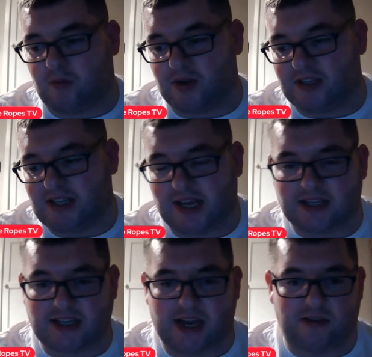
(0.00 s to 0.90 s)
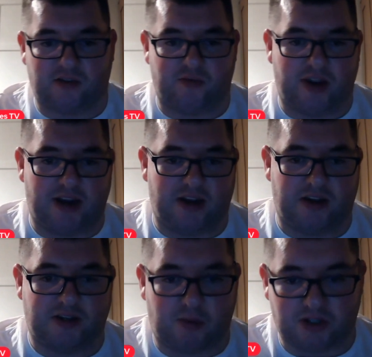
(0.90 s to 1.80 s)
when ticket sales are in and
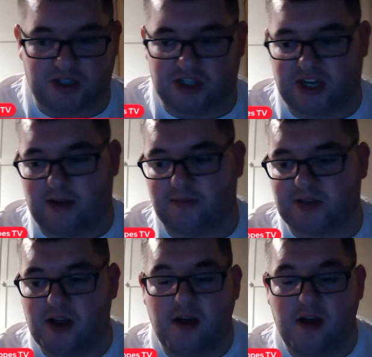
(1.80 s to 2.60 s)
sponsorships,